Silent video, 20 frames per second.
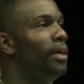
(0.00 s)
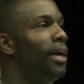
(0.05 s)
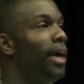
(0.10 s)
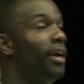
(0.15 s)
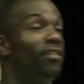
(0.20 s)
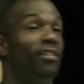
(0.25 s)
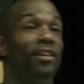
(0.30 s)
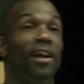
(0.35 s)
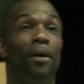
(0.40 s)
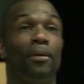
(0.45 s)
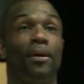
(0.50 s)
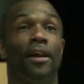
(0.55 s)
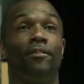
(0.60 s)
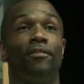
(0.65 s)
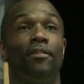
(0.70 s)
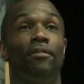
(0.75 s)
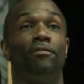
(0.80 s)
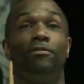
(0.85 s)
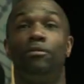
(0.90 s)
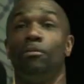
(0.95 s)
it's no
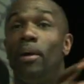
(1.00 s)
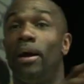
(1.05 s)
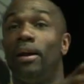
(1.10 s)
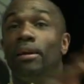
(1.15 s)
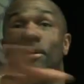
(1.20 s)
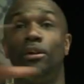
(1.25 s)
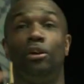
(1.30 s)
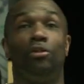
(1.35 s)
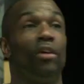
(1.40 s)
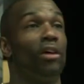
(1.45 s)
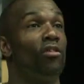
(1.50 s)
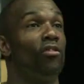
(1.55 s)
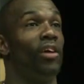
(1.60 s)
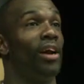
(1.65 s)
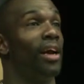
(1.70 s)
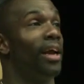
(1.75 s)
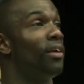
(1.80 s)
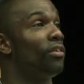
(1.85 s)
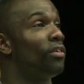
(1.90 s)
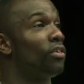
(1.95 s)
different from when you run
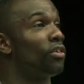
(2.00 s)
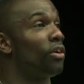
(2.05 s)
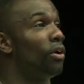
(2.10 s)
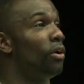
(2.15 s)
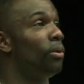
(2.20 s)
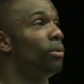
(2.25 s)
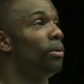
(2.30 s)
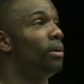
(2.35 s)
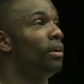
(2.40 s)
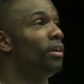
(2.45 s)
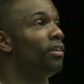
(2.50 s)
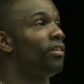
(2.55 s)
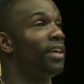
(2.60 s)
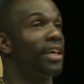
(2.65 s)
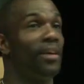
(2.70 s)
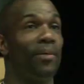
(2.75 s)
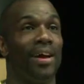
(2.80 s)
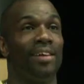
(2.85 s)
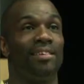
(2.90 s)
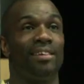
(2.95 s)
relays at school.
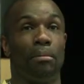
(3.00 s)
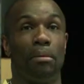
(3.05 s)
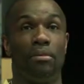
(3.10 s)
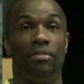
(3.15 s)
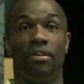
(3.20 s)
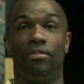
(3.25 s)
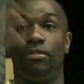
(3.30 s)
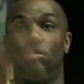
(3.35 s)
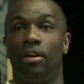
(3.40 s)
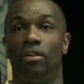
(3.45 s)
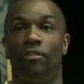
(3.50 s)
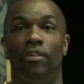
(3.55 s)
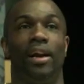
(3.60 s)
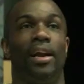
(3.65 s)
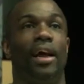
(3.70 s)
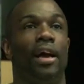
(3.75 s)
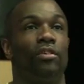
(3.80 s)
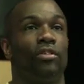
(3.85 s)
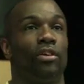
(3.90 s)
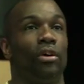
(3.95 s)
Stick your hands up if you ever run a
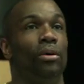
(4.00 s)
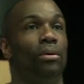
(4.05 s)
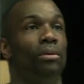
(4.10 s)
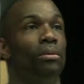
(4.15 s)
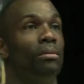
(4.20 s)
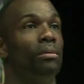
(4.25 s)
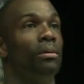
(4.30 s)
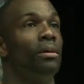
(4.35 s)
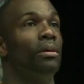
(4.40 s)
relay at school.